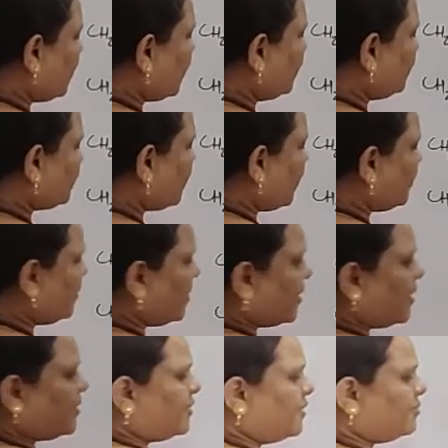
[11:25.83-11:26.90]
is a
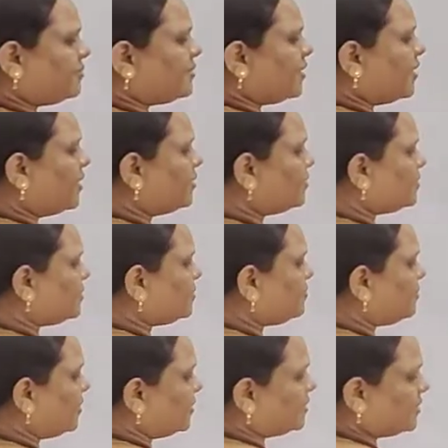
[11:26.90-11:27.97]
negative charge is
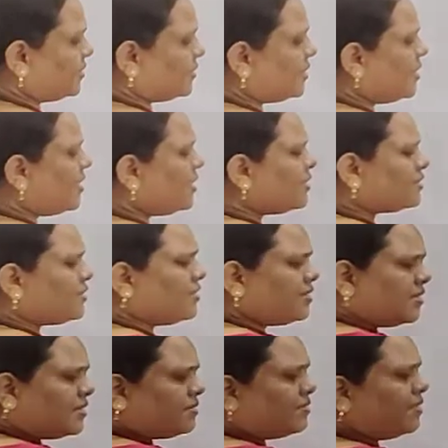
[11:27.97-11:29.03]
present. So
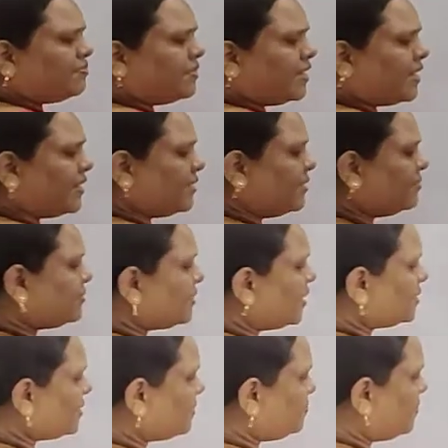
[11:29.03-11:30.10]
in this case, negative
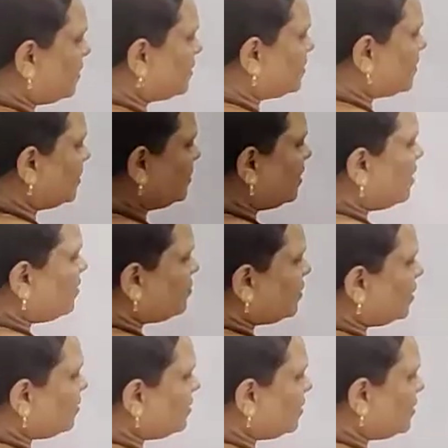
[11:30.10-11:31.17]
charge is present,
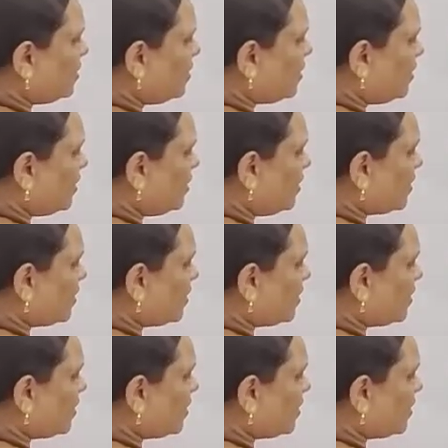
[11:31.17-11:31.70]
then the